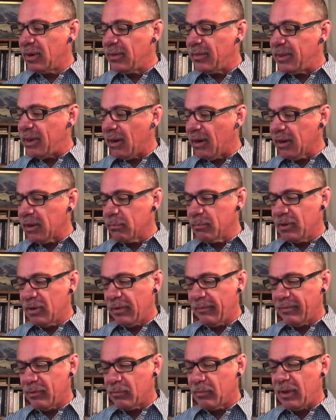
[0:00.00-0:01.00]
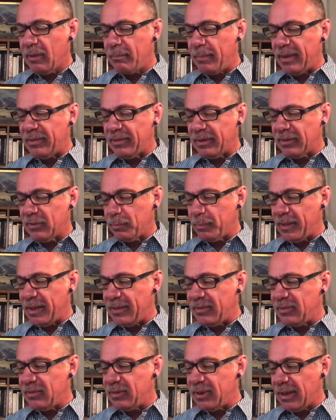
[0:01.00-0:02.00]
The argument over what best
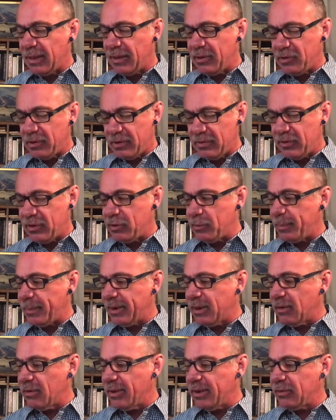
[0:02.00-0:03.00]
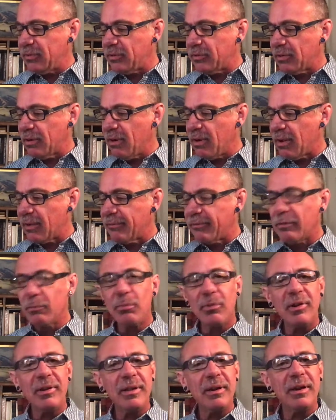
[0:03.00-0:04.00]
explains intelligence has been going strong for
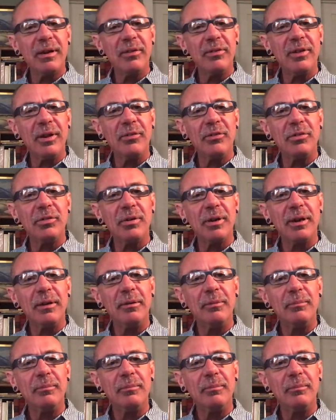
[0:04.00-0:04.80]
more than a century.